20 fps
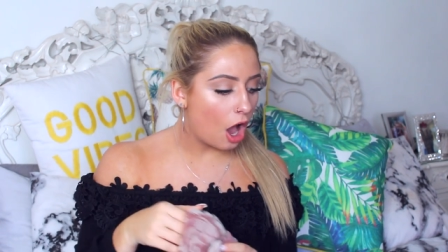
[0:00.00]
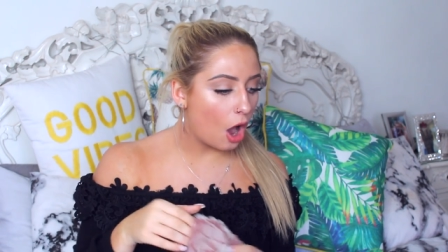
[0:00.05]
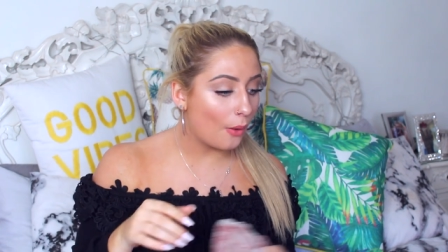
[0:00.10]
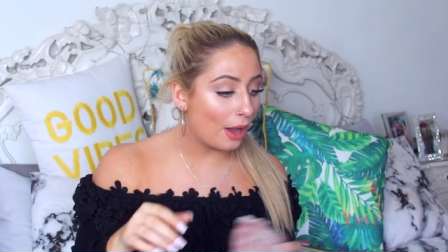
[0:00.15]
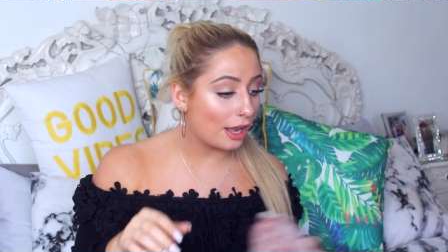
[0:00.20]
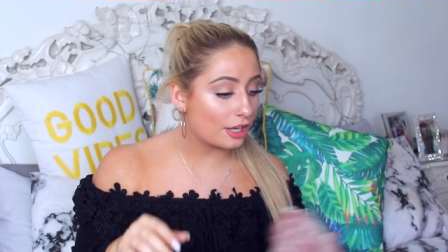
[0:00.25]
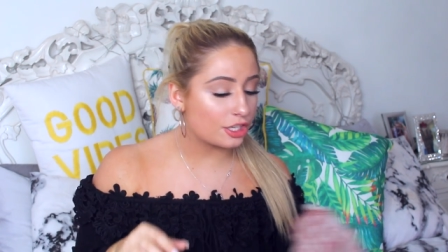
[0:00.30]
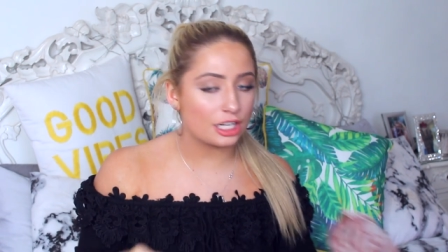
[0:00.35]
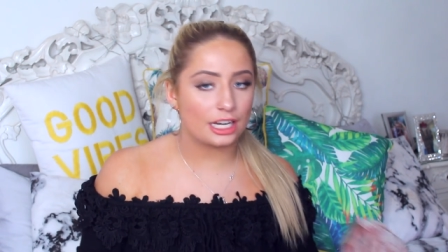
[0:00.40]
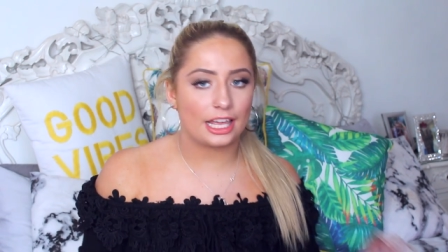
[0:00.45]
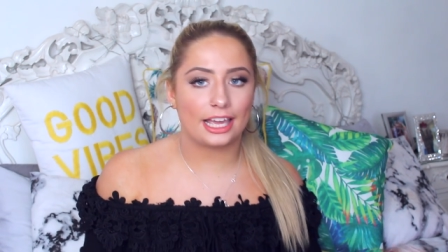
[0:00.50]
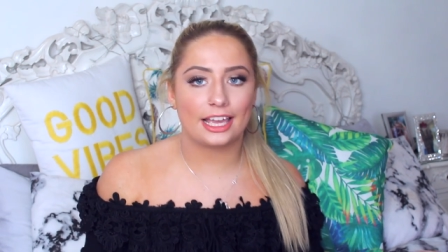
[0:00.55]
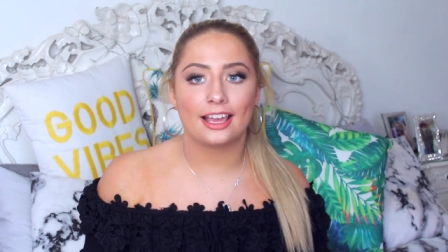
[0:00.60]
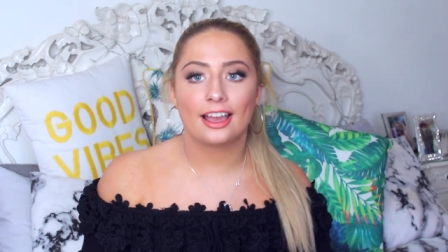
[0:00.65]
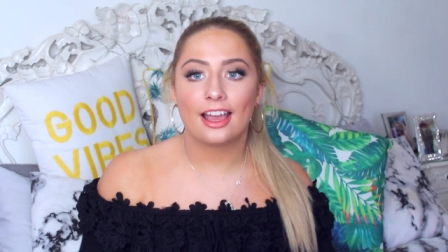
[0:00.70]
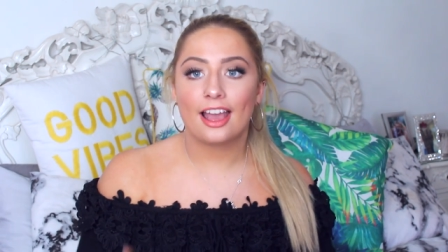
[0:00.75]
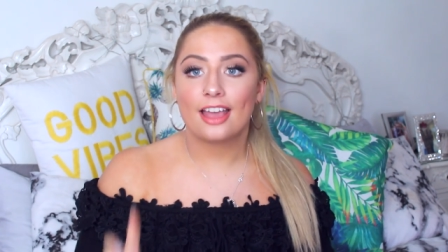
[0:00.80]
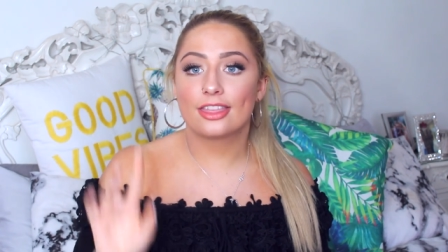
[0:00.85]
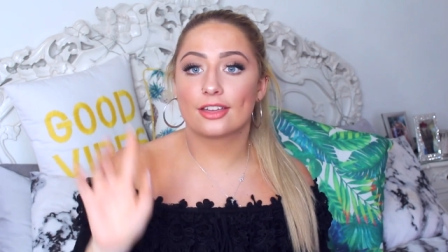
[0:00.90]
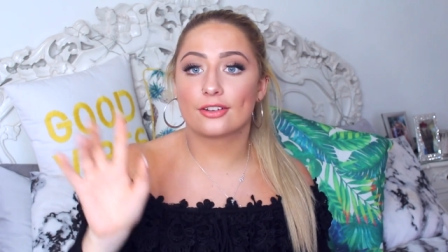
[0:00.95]
Oh,
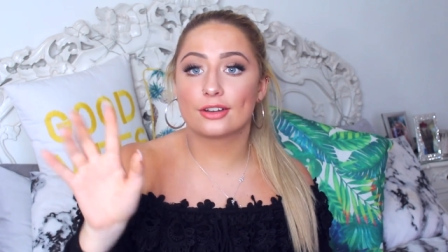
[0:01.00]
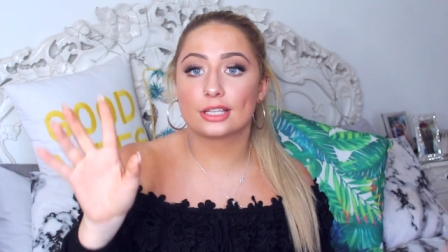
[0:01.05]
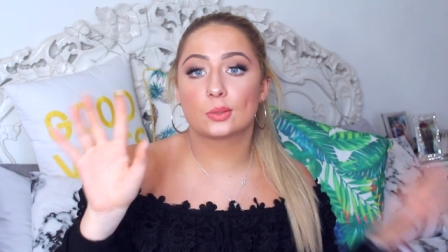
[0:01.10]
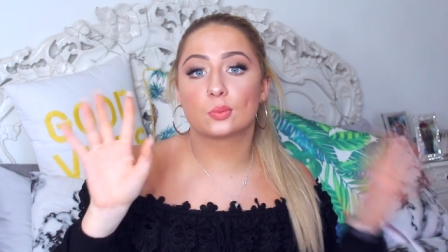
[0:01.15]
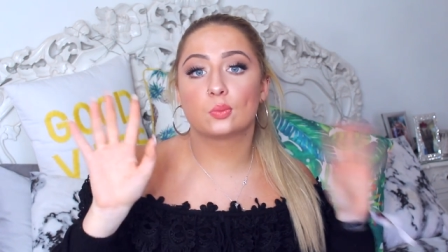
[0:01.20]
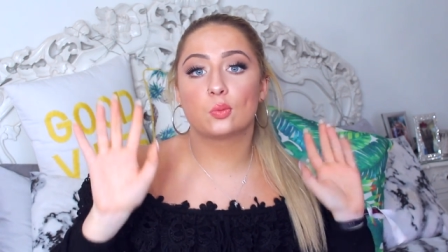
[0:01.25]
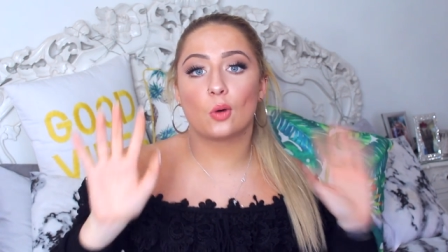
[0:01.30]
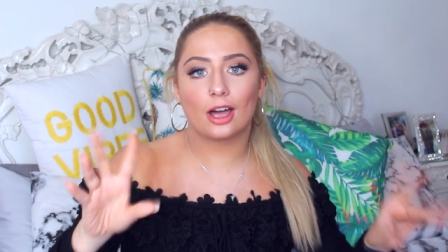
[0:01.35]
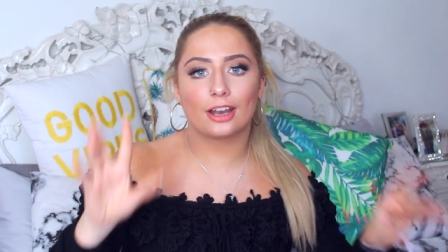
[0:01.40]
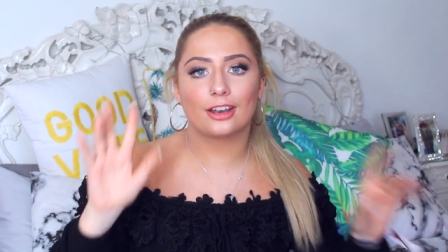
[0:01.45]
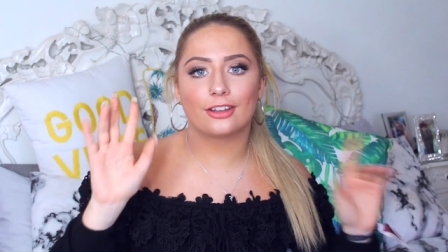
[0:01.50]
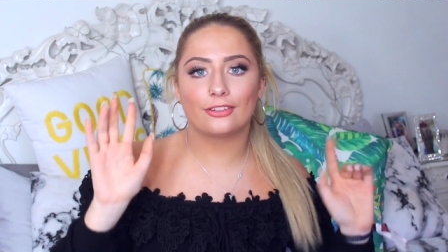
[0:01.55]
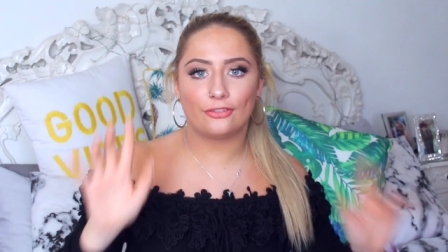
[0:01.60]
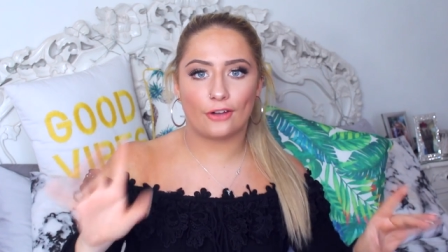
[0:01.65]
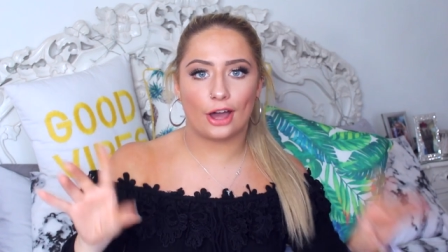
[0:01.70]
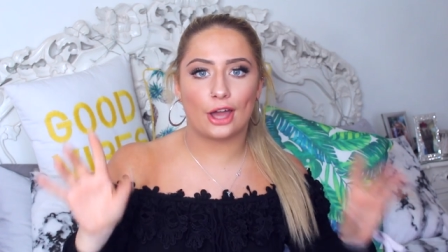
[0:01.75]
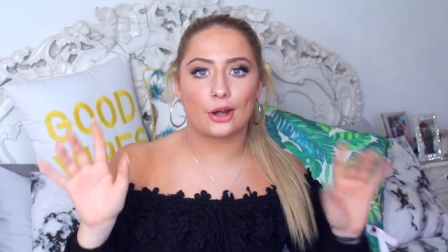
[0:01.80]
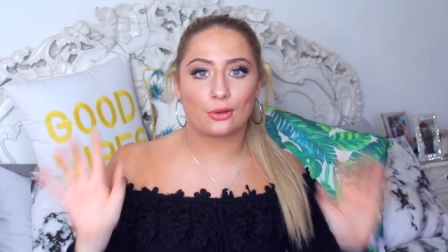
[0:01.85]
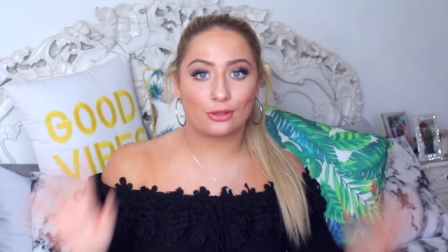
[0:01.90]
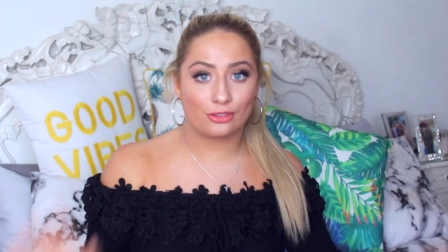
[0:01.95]
actually, there is one
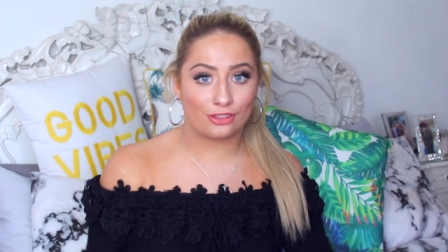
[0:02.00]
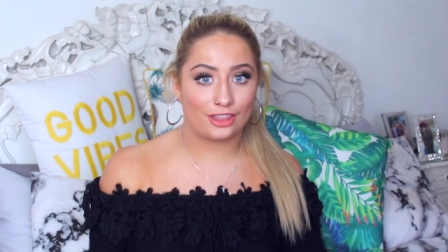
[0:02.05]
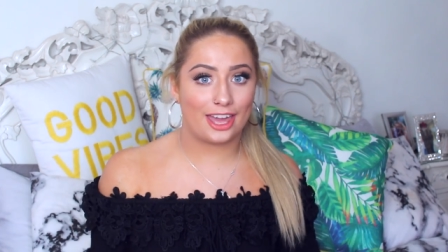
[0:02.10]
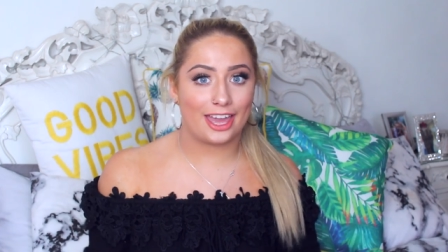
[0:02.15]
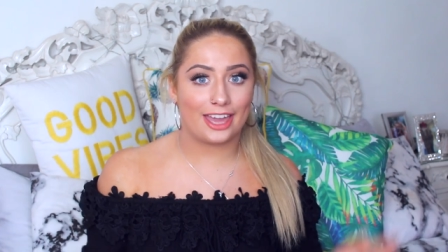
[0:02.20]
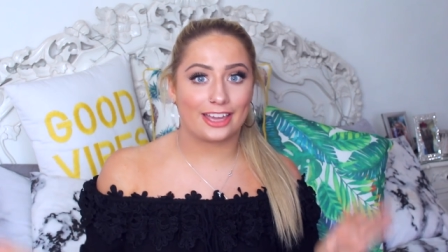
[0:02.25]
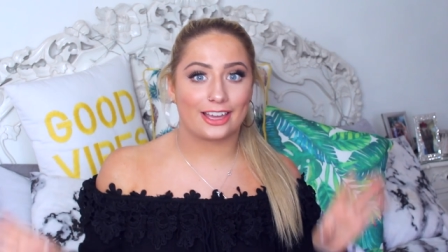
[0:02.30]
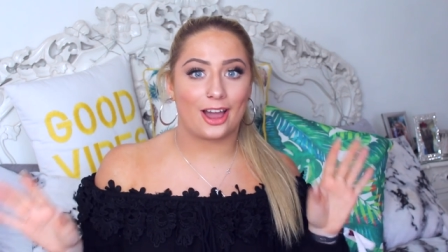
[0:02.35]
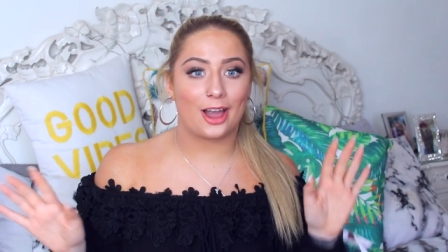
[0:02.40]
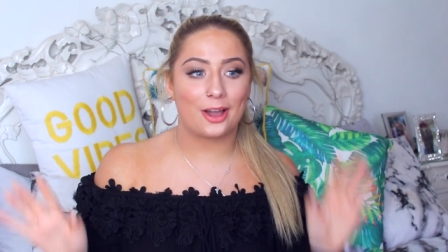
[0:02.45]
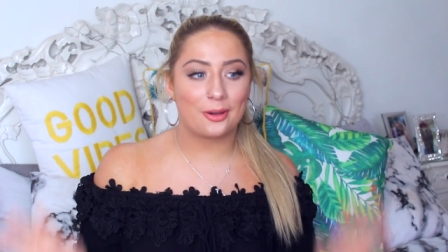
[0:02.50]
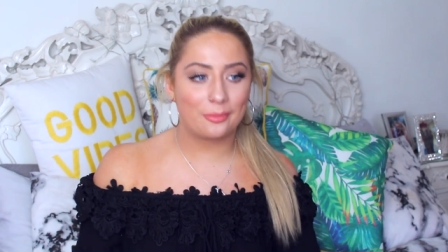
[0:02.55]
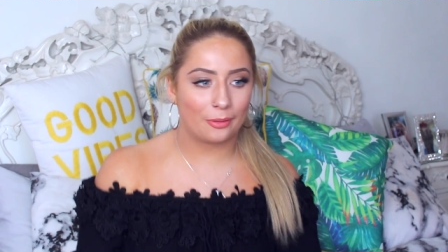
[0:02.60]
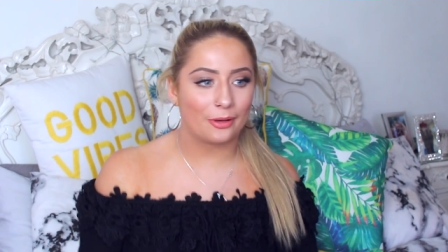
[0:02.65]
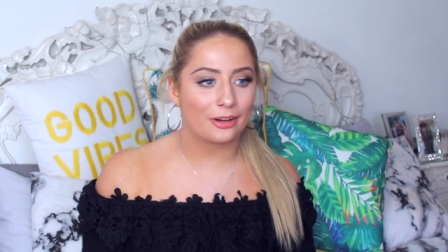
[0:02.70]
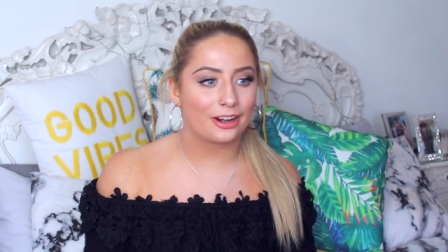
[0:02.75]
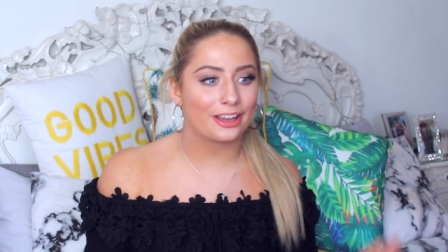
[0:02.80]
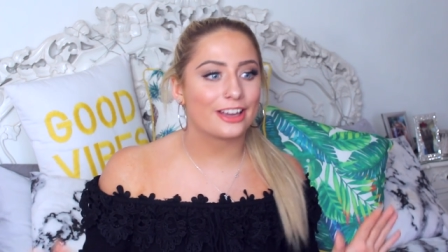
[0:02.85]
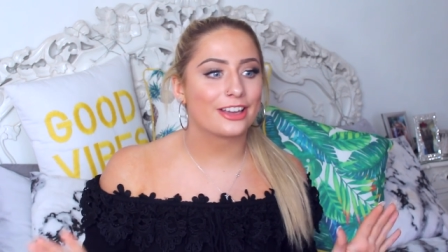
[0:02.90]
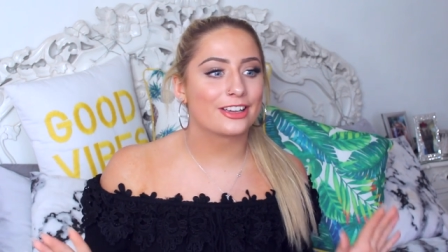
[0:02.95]
final thing I
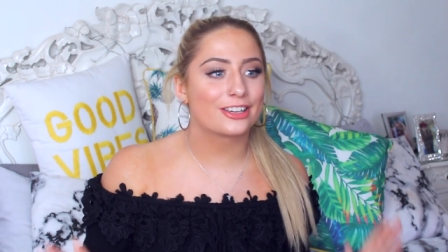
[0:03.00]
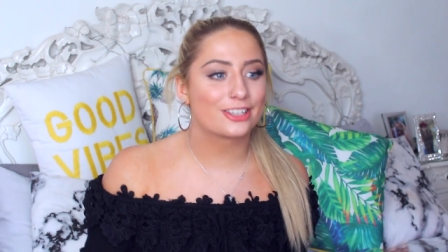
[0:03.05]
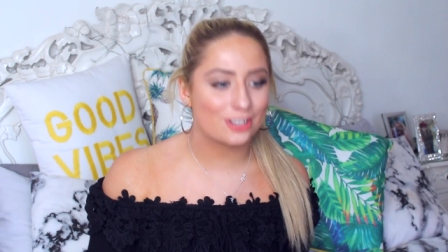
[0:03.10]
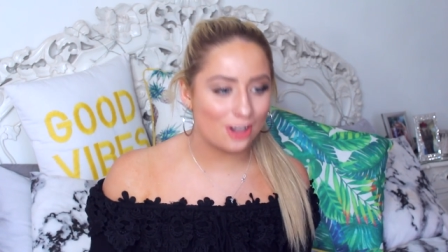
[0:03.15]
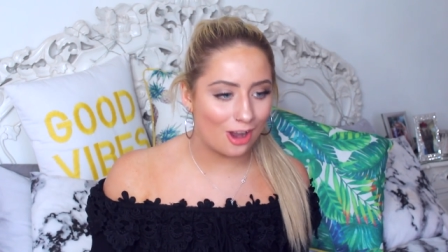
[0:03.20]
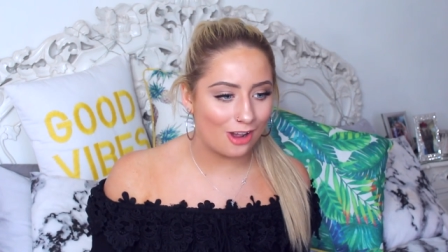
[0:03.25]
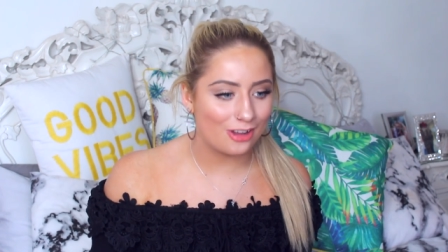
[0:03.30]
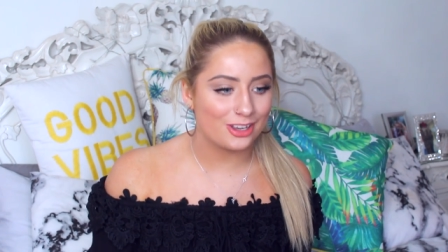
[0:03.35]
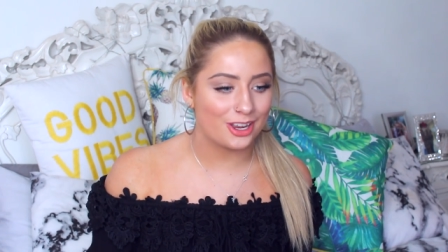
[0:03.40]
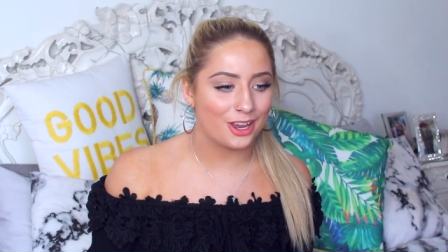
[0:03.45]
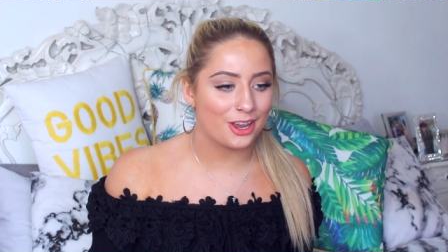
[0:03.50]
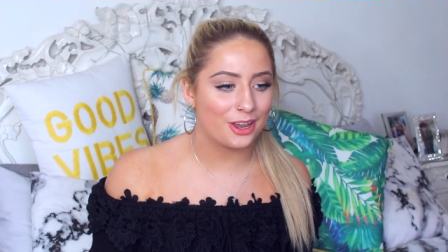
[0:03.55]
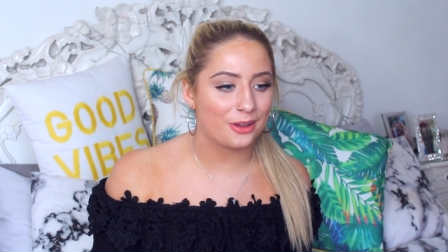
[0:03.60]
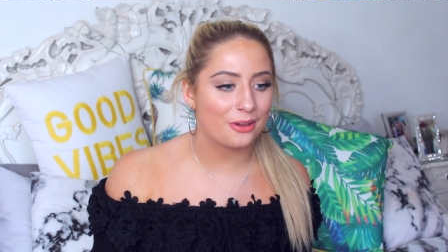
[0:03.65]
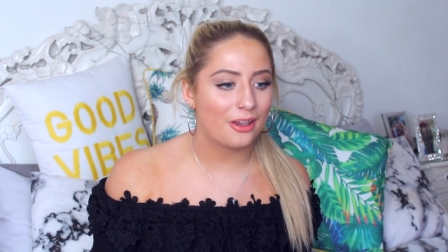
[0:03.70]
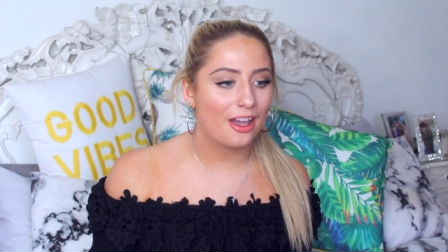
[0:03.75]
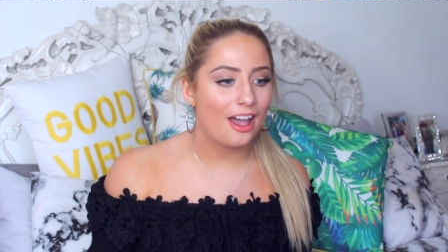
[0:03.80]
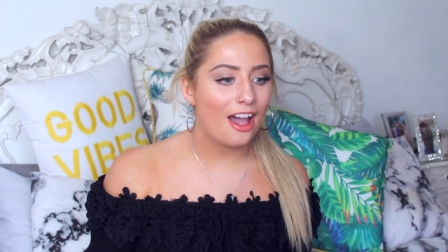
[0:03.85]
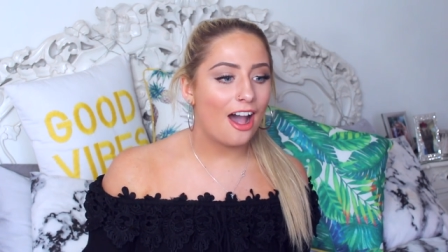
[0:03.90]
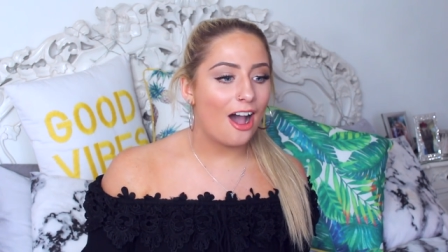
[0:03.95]
want to show
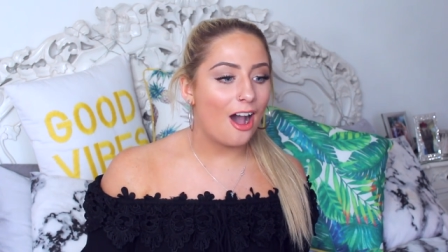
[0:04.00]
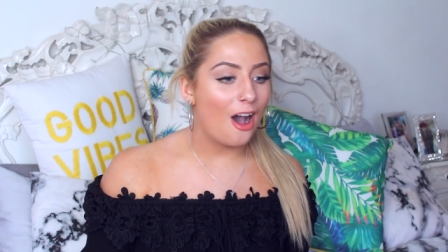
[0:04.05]
you.